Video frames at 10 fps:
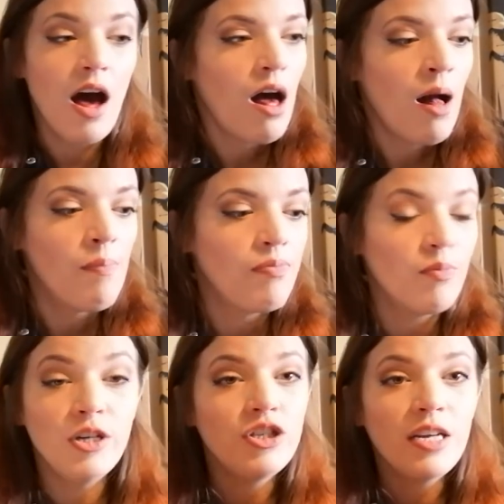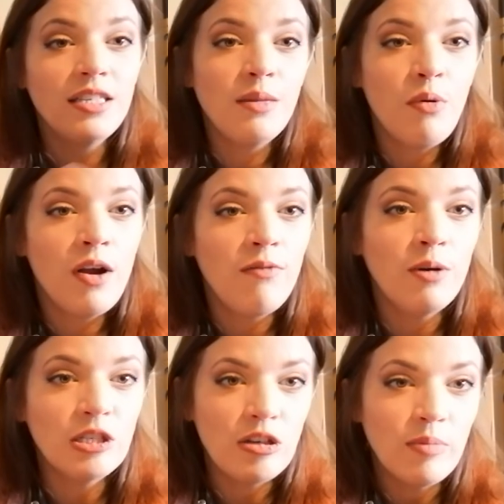Um, which is the point of
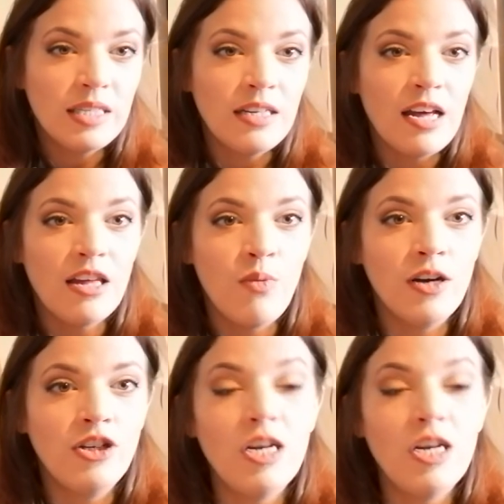booktube isn't it you want